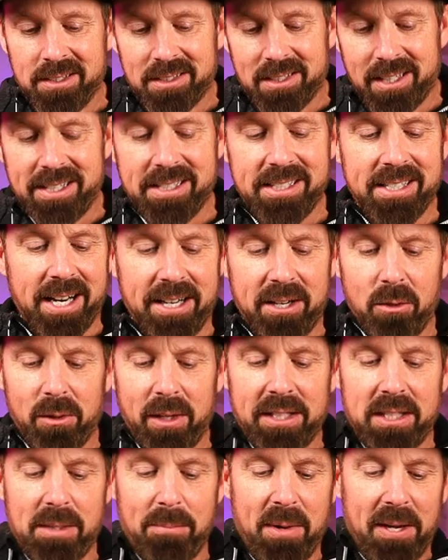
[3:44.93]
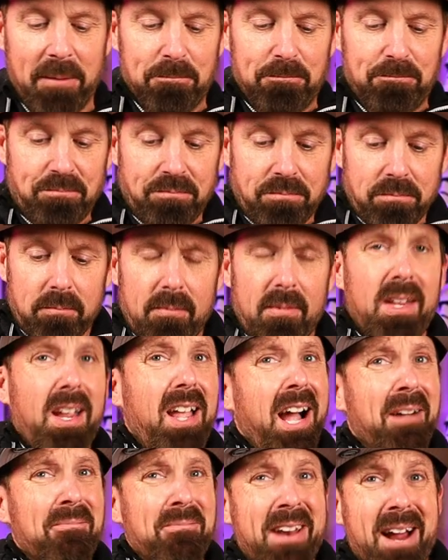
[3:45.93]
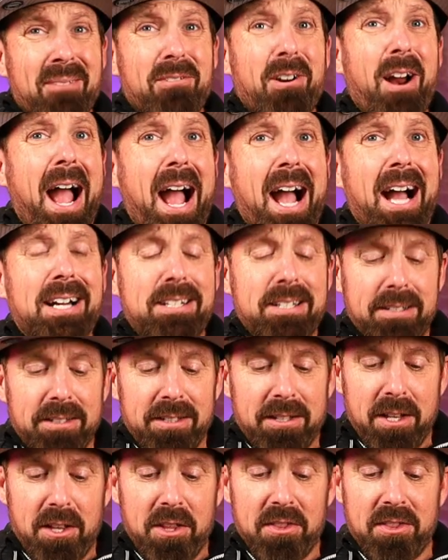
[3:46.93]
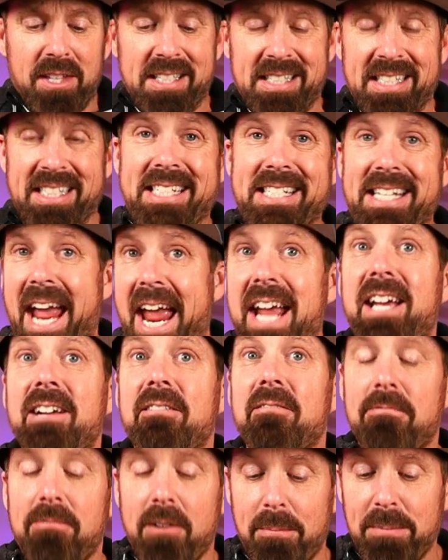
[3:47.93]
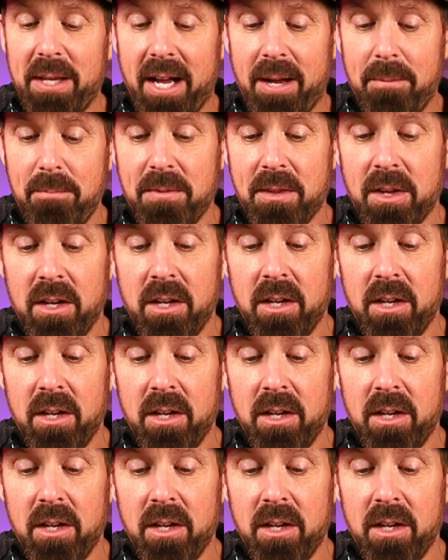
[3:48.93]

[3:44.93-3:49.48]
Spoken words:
So like I said, I don't like the meat. I've never had the steak from them.